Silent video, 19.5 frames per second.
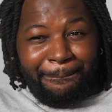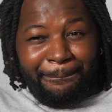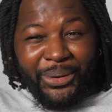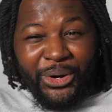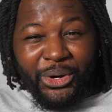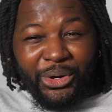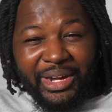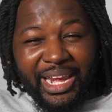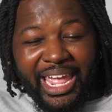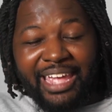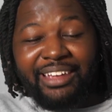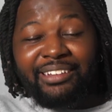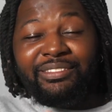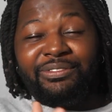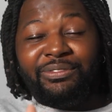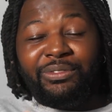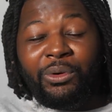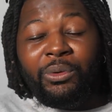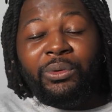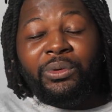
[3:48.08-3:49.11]
put a
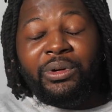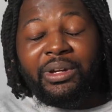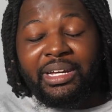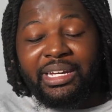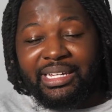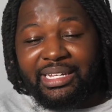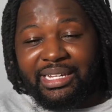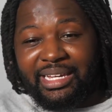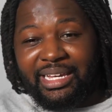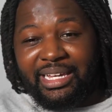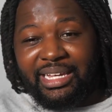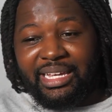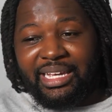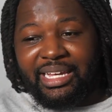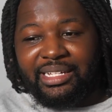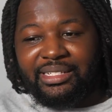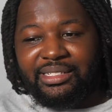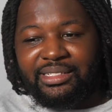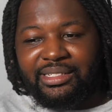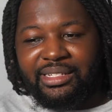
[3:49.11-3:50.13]
void, I
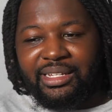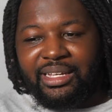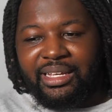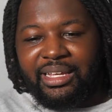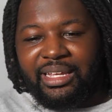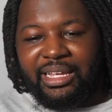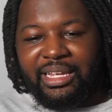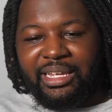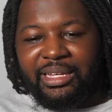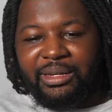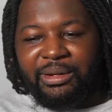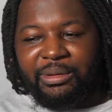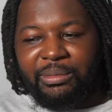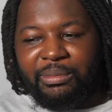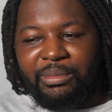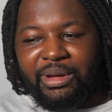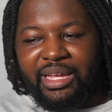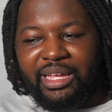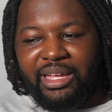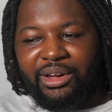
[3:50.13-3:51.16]
guess, in
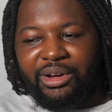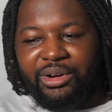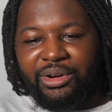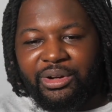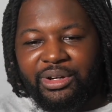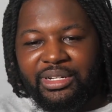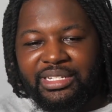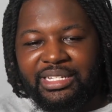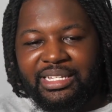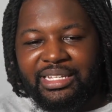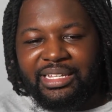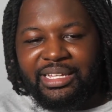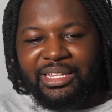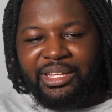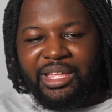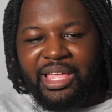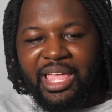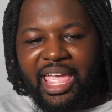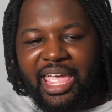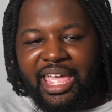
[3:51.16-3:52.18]
my heart
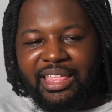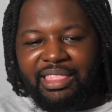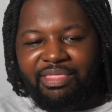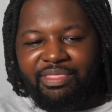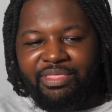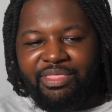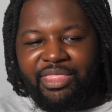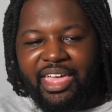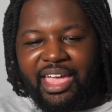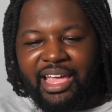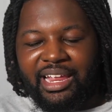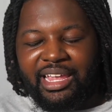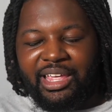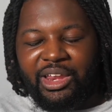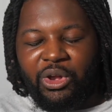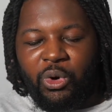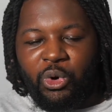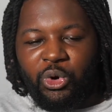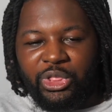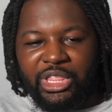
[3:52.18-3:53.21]
that
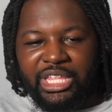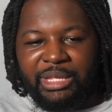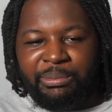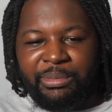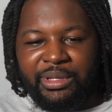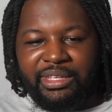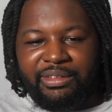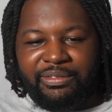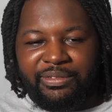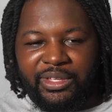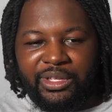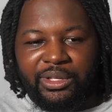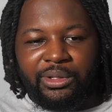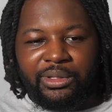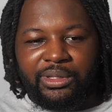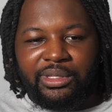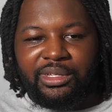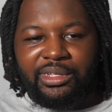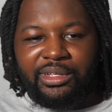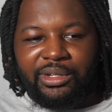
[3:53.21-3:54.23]
can only be
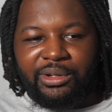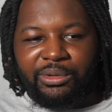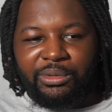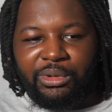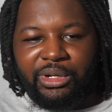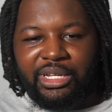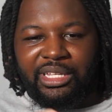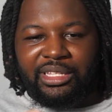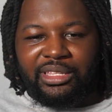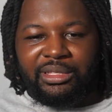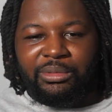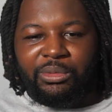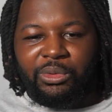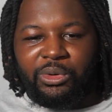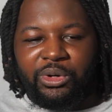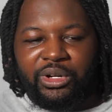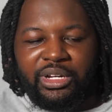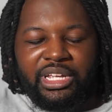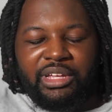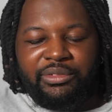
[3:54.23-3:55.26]
filled with
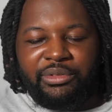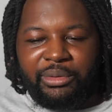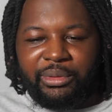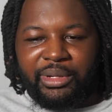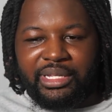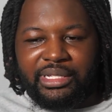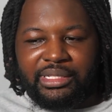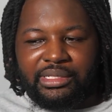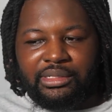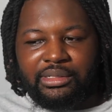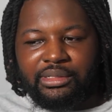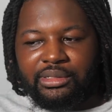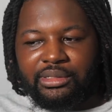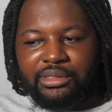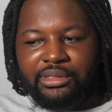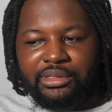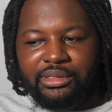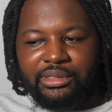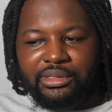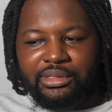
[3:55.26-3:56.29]
more giveaways.
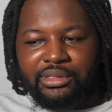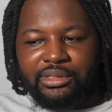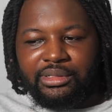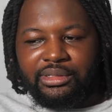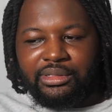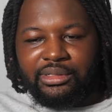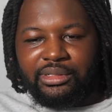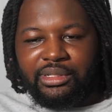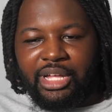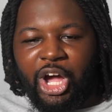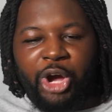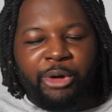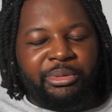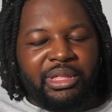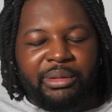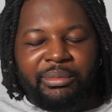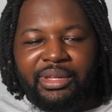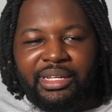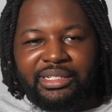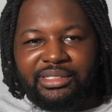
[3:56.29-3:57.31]
Hope
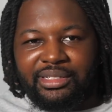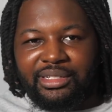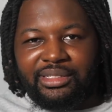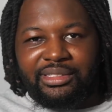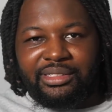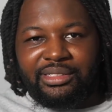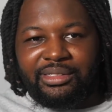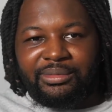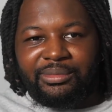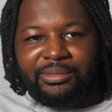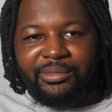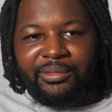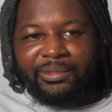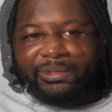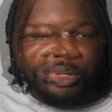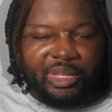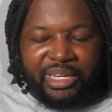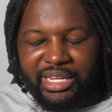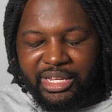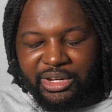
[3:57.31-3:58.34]
that makes sense.
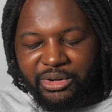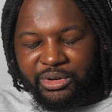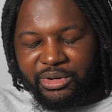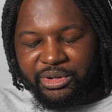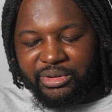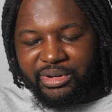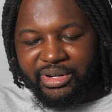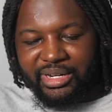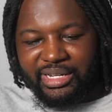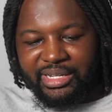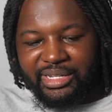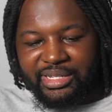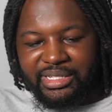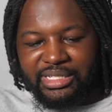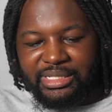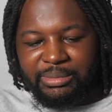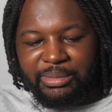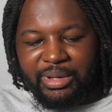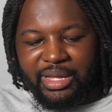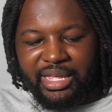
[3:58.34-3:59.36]
But here
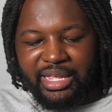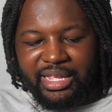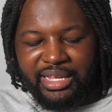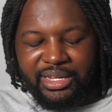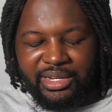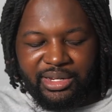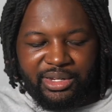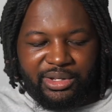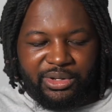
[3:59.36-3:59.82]
is my